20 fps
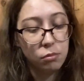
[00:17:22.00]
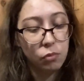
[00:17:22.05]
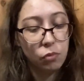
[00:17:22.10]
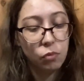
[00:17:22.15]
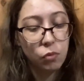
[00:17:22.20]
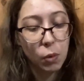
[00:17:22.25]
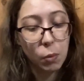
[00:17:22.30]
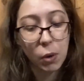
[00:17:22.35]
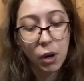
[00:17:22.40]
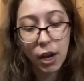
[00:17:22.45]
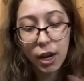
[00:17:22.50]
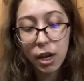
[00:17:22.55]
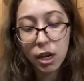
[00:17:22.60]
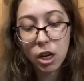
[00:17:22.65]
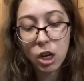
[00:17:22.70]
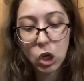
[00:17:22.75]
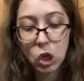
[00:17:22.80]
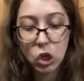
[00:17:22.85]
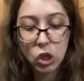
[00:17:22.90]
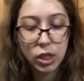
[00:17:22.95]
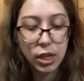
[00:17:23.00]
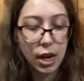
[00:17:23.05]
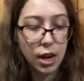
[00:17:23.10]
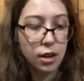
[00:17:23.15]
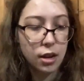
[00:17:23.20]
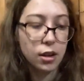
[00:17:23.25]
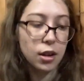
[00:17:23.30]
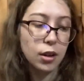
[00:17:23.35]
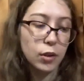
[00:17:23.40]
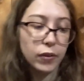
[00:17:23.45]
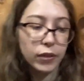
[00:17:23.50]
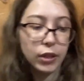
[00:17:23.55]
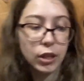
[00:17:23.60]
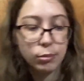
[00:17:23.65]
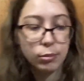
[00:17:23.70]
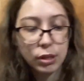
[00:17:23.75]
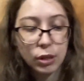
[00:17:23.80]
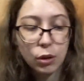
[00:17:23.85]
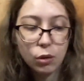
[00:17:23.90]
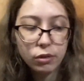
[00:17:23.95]
From what I can understand of
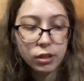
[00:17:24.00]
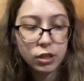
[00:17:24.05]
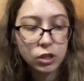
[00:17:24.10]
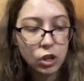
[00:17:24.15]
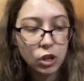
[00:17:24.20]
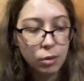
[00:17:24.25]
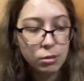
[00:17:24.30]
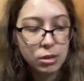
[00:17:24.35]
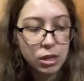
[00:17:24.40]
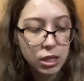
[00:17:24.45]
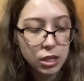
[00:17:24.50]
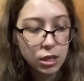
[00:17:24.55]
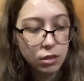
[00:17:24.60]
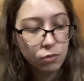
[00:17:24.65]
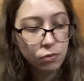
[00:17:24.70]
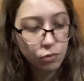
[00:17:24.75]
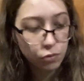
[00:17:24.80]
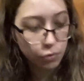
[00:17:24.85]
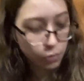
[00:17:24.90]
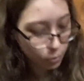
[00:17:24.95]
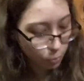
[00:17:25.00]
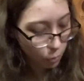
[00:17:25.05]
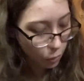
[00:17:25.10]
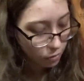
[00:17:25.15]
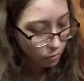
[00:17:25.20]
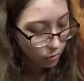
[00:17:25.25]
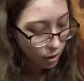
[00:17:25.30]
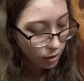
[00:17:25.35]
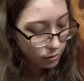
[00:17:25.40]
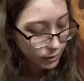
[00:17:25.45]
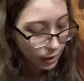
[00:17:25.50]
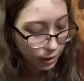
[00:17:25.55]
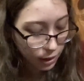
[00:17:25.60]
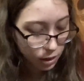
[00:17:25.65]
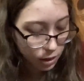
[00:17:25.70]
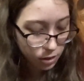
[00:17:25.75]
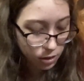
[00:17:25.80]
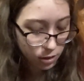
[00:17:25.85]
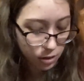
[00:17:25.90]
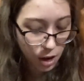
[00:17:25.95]
glimpsing over the synopsis for 0.5
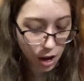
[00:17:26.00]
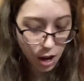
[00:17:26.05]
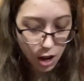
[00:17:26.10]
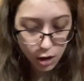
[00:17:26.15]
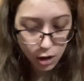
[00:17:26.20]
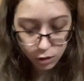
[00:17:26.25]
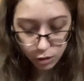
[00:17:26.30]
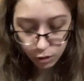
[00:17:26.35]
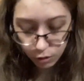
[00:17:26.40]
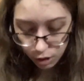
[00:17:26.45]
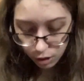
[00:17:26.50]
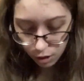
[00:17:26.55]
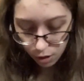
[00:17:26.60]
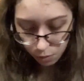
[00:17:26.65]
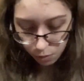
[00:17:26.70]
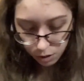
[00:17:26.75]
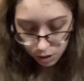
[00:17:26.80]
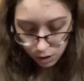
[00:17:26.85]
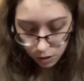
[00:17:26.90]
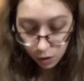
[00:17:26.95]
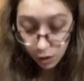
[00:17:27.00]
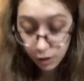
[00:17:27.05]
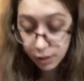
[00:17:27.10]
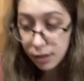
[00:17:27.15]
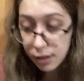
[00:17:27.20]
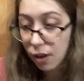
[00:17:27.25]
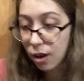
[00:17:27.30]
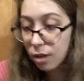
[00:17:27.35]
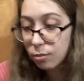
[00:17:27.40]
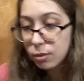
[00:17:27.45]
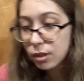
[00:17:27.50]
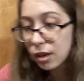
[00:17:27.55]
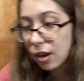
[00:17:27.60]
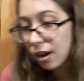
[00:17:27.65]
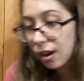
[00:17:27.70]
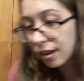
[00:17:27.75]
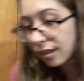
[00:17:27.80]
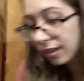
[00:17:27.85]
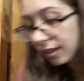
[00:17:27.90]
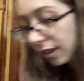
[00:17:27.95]
seconds. So, you know, good times.
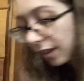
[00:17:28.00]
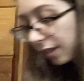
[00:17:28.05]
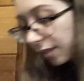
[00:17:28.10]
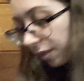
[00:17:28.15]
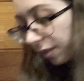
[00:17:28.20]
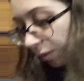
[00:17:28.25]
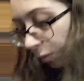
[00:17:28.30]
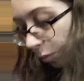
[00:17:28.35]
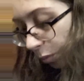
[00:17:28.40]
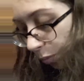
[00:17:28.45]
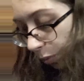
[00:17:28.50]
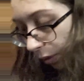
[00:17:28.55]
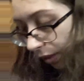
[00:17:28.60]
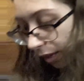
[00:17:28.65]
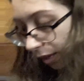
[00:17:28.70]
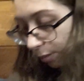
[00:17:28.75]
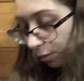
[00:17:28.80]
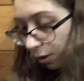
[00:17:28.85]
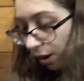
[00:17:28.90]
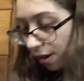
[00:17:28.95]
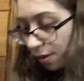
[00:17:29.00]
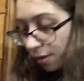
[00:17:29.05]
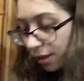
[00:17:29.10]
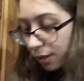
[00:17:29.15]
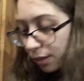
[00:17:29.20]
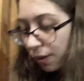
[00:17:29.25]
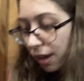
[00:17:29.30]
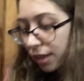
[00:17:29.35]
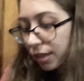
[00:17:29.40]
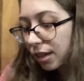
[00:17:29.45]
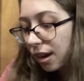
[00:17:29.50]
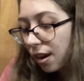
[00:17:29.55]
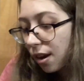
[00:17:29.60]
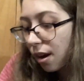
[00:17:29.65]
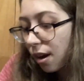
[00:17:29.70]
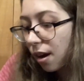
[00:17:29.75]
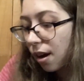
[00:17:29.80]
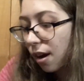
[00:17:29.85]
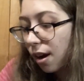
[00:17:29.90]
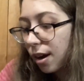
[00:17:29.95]
I really am trying to do this fast.
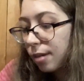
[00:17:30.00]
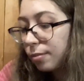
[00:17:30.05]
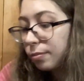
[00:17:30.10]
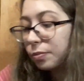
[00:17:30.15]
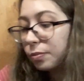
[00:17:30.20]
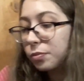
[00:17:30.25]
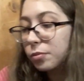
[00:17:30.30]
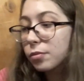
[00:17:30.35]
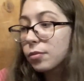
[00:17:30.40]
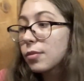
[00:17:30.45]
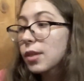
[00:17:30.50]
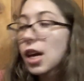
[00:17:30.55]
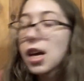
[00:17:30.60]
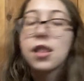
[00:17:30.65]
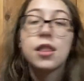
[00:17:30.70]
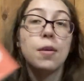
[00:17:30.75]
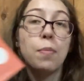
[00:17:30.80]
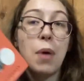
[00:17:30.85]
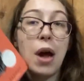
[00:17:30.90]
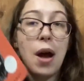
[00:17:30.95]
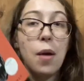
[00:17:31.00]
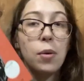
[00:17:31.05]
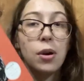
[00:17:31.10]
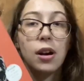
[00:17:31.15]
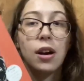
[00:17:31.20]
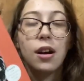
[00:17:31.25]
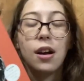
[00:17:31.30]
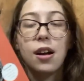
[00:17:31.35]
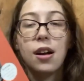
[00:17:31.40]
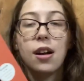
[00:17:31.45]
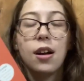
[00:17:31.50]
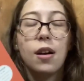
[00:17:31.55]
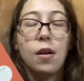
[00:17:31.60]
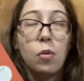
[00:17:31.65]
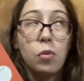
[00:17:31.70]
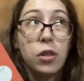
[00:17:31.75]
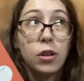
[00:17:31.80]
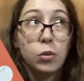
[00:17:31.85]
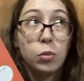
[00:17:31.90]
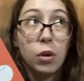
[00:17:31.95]
The Power,
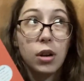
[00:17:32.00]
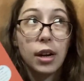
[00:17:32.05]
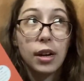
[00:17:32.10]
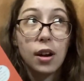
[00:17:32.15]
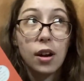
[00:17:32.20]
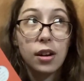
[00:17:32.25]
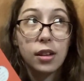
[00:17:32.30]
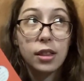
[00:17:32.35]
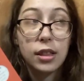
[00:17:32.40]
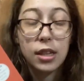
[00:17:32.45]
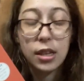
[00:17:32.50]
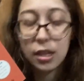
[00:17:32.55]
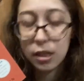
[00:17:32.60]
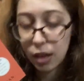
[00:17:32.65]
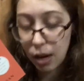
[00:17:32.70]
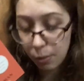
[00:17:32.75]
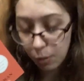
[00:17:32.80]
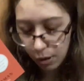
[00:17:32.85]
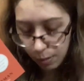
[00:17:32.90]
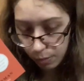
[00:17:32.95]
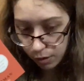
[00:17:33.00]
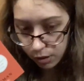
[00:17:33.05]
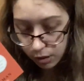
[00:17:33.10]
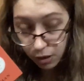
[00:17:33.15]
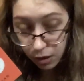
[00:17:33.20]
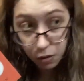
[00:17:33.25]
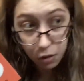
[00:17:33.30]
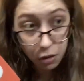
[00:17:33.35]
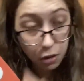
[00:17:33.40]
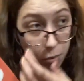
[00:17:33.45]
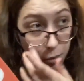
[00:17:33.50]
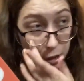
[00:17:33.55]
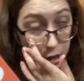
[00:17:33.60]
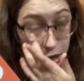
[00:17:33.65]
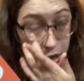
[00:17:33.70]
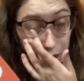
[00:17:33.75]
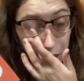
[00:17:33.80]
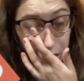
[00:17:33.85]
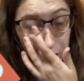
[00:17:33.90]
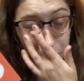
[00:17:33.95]
this one I got at the library book sale. Oh my
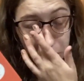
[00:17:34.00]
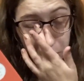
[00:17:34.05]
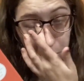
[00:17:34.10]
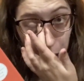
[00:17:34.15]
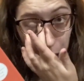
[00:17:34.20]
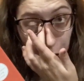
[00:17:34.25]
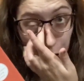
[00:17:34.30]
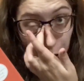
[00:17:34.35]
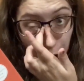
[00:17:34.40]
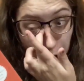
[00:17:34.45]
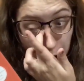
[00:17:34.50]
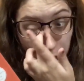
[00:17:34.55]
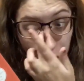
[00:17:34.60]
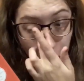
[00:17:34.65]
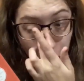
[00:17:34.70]
god, I got dust in my hair.